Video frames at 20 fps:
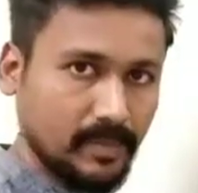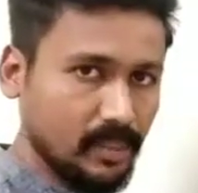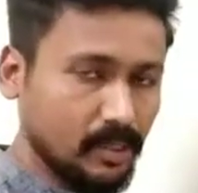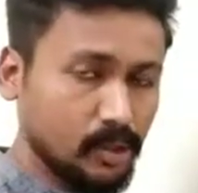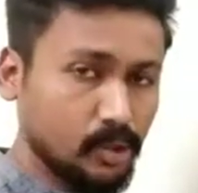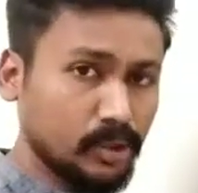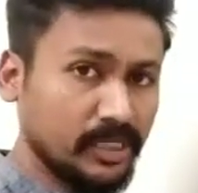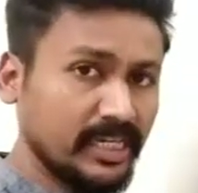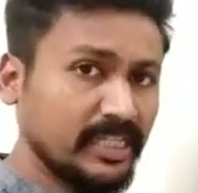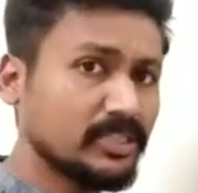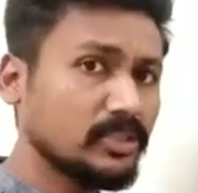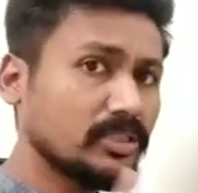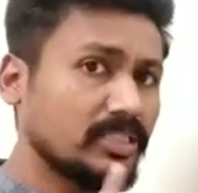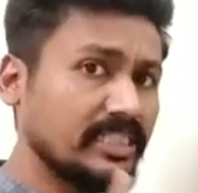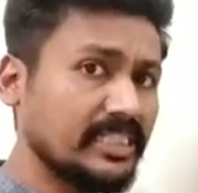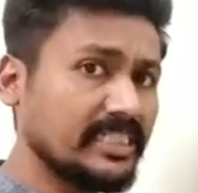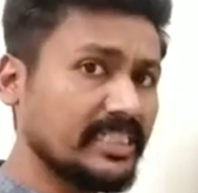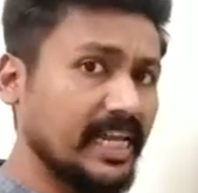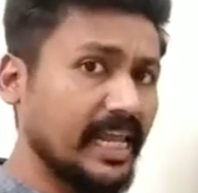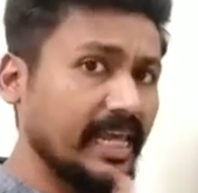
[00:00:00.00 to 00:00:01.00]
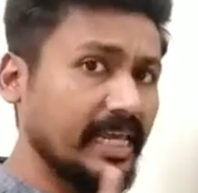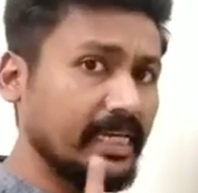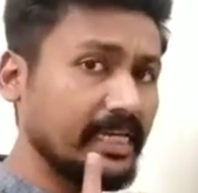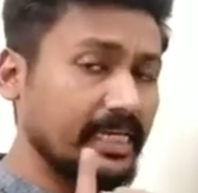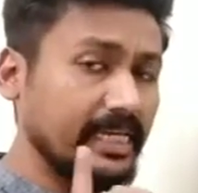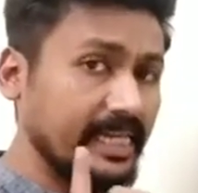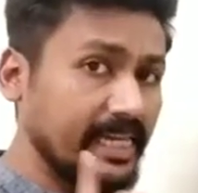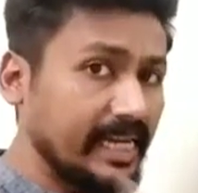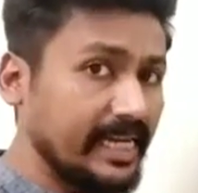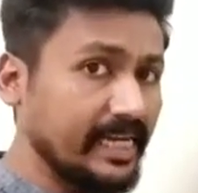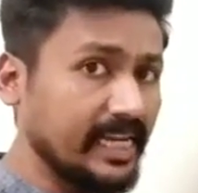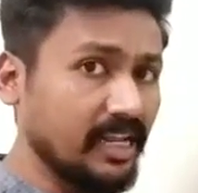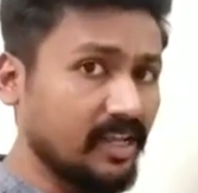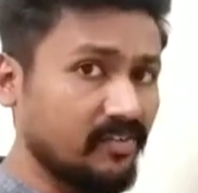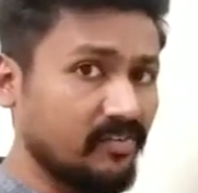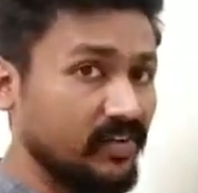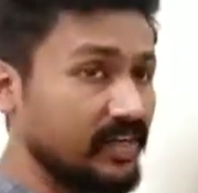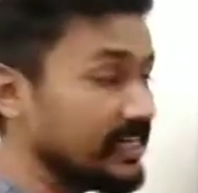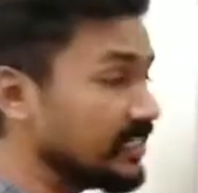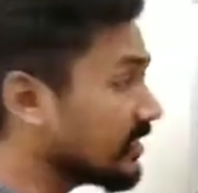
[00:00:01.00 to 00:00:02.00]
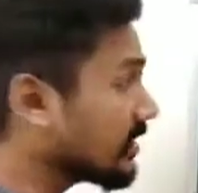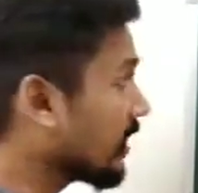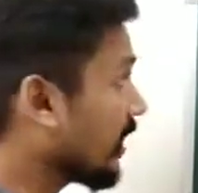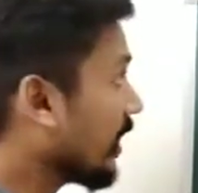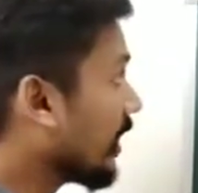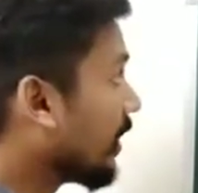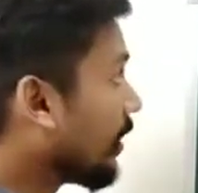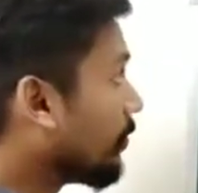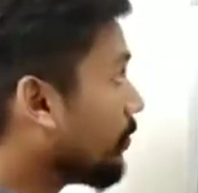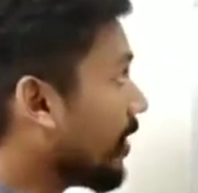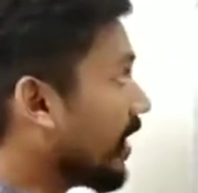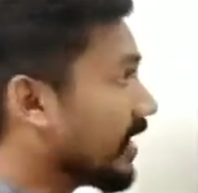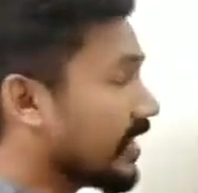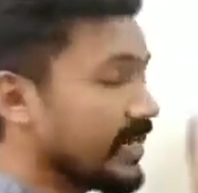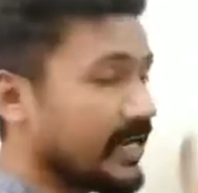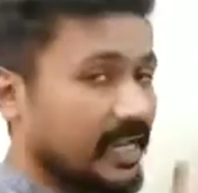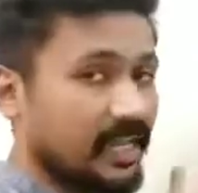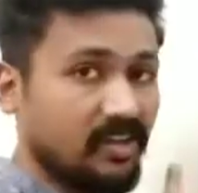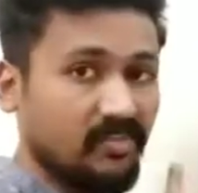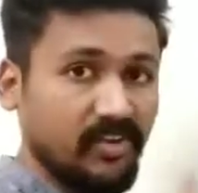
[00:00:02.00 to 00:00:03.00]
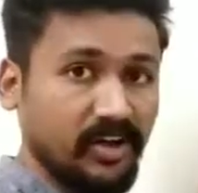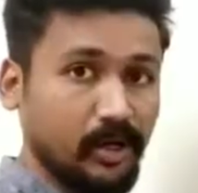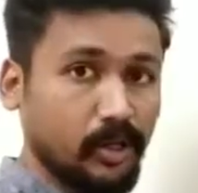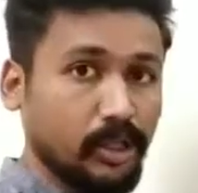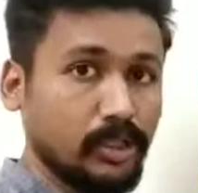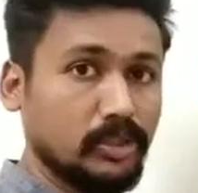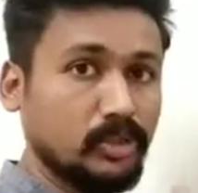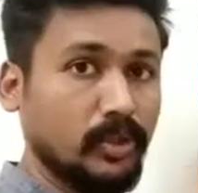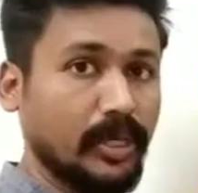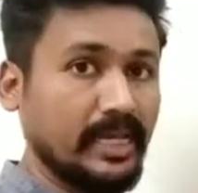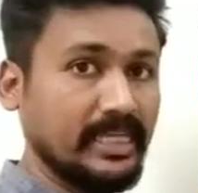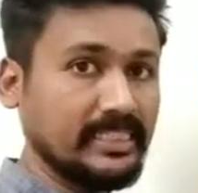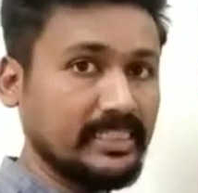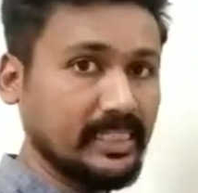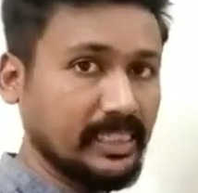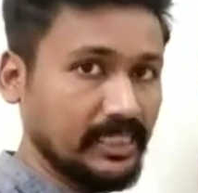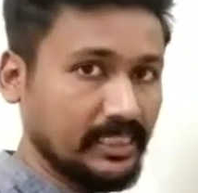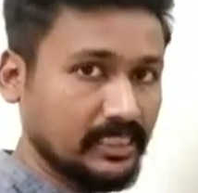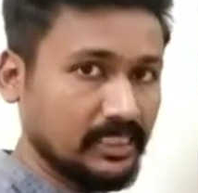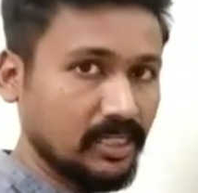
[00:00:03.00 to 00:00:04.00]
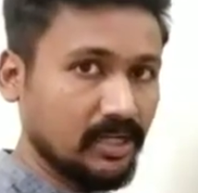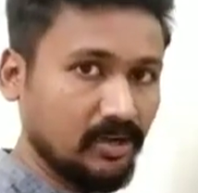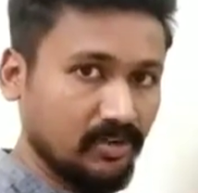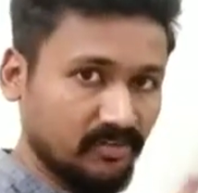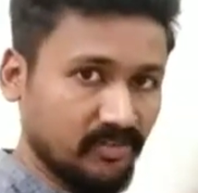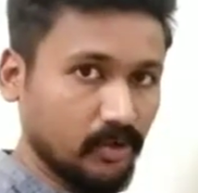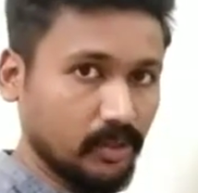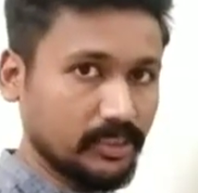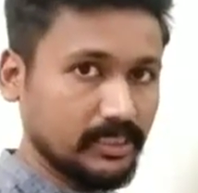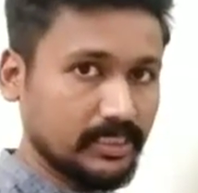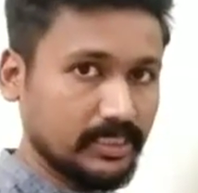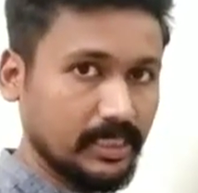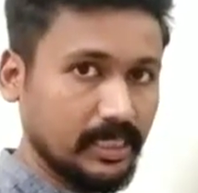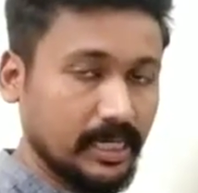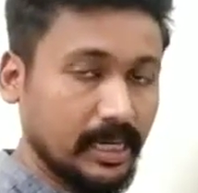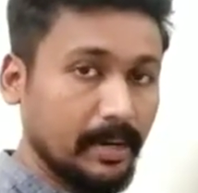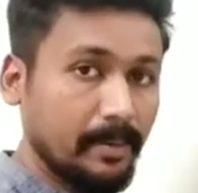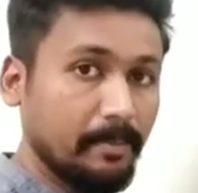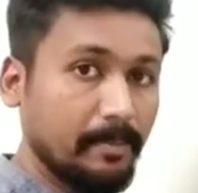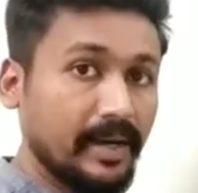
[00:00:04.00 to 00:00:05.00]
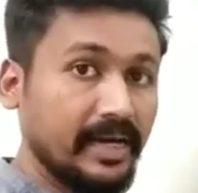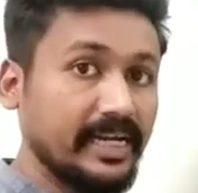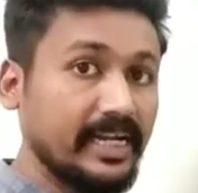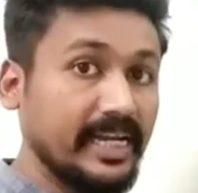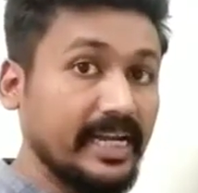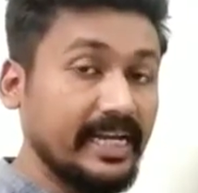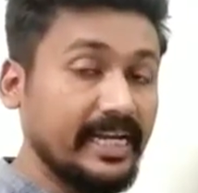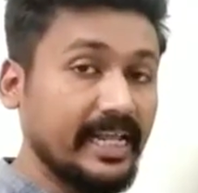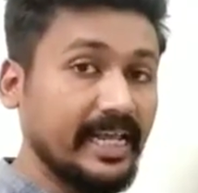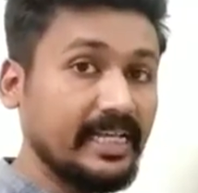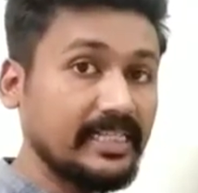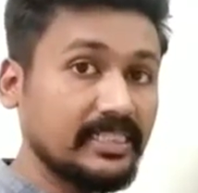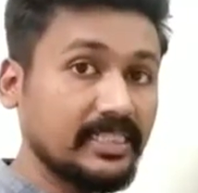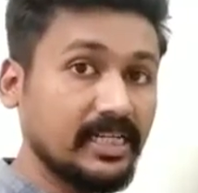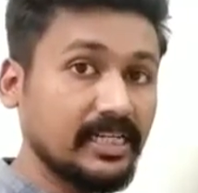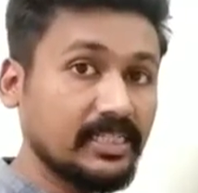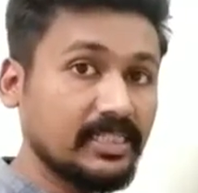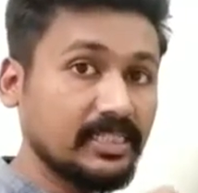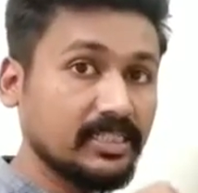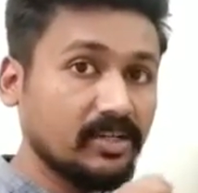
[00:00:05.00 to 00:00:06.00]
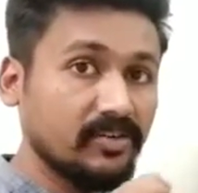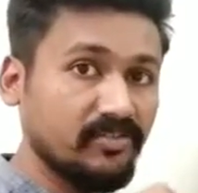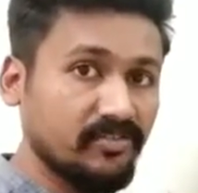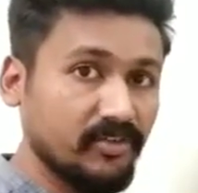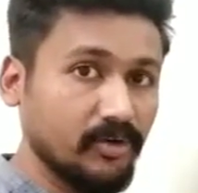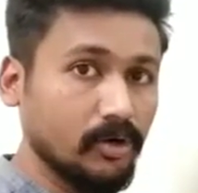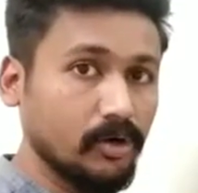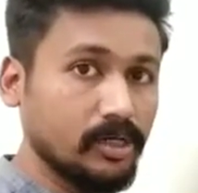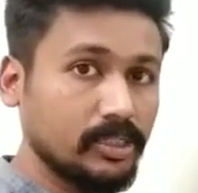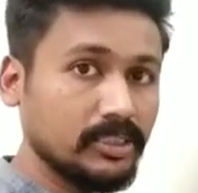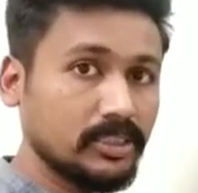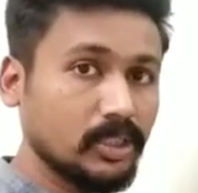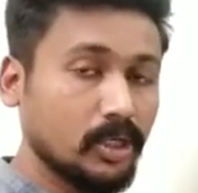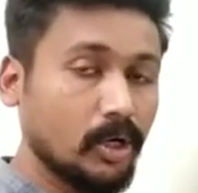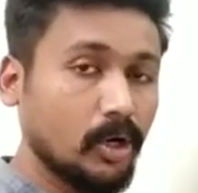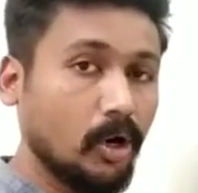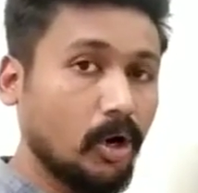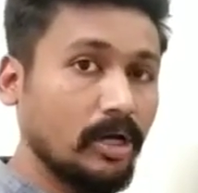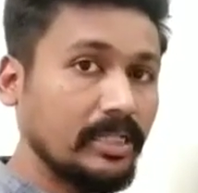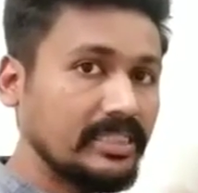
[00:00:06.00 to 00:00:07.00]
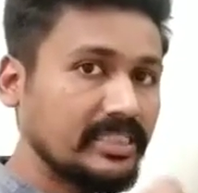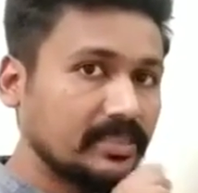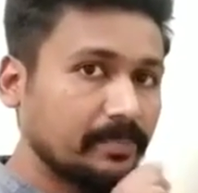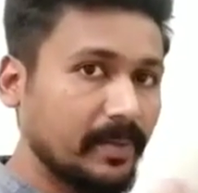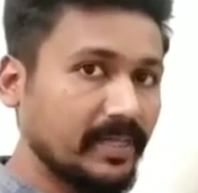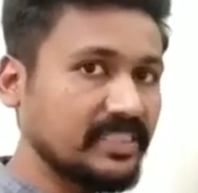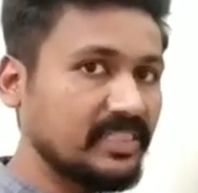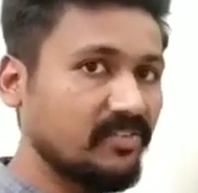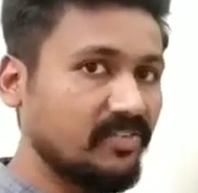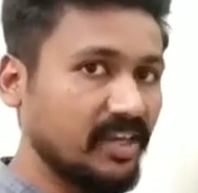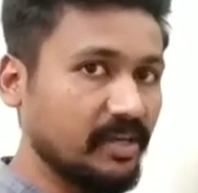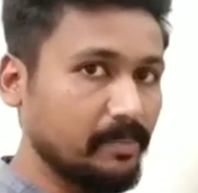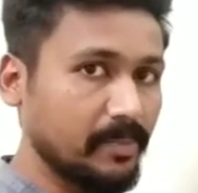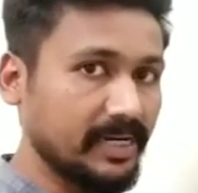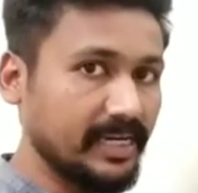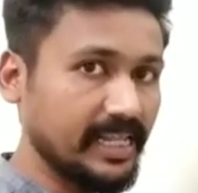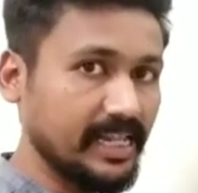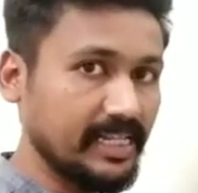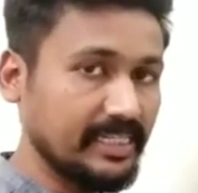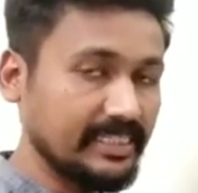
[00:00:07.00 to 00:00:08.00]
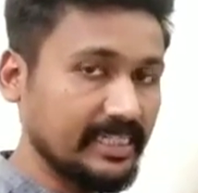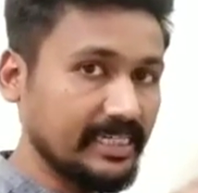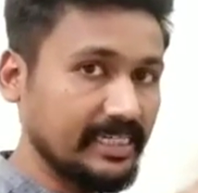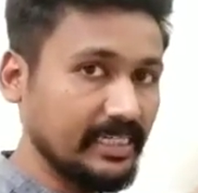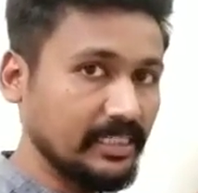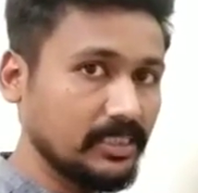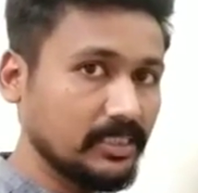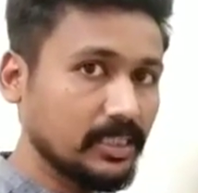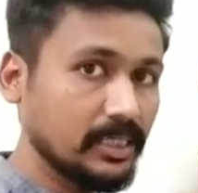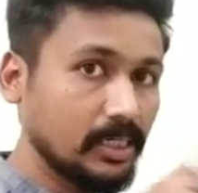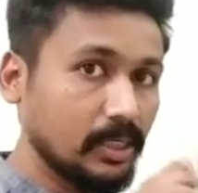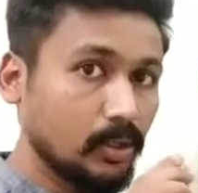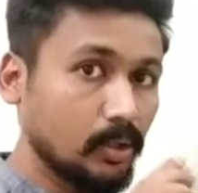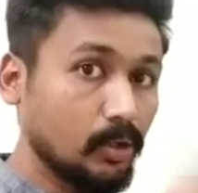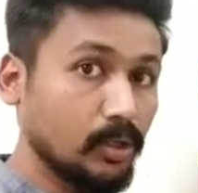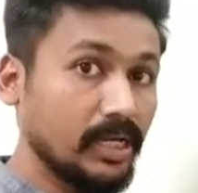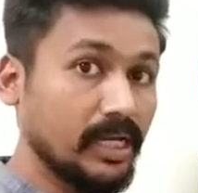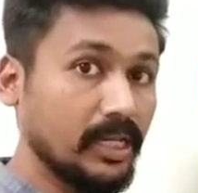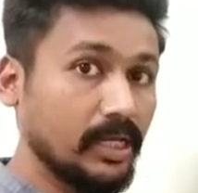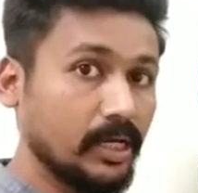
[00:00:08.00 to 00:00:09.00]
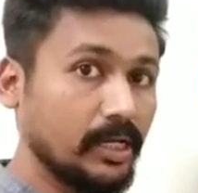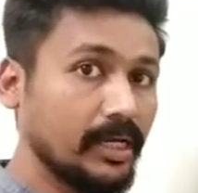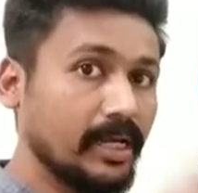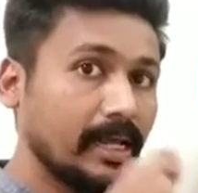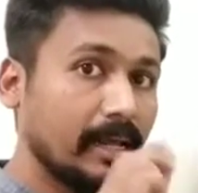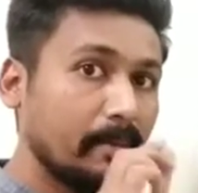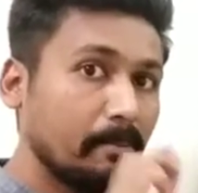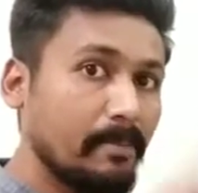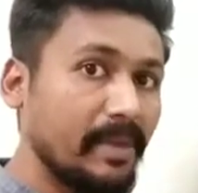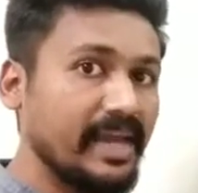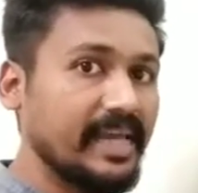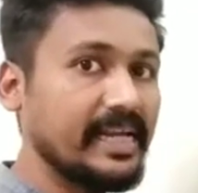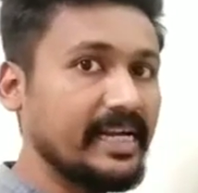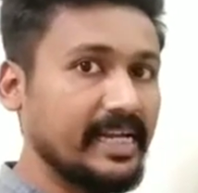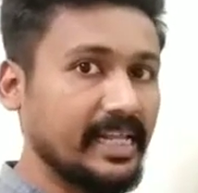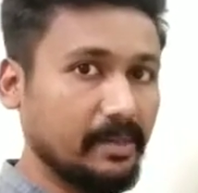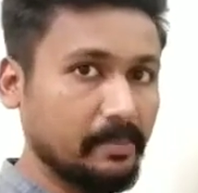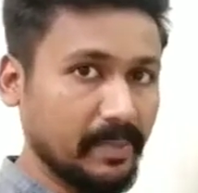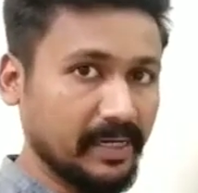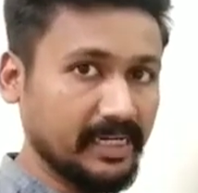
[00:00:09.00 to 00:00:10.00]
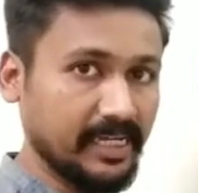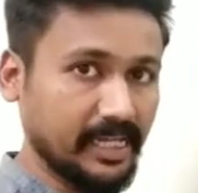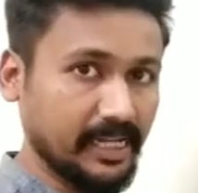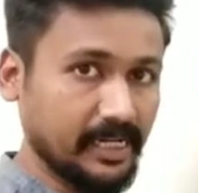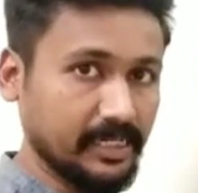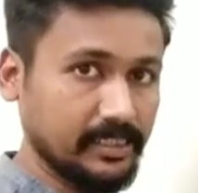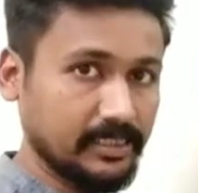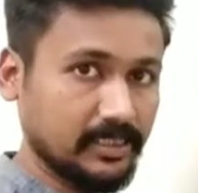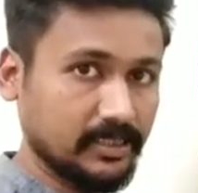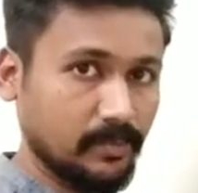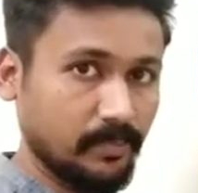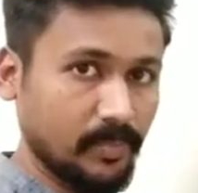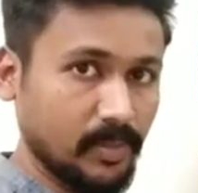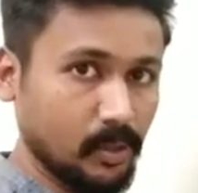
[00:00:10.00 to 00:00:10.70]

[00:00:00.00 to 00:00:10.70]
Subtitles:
Okay, so just like electric fields, magnetic field also exerts force, but it exerts force on specific materials, that is only on magnetic materials.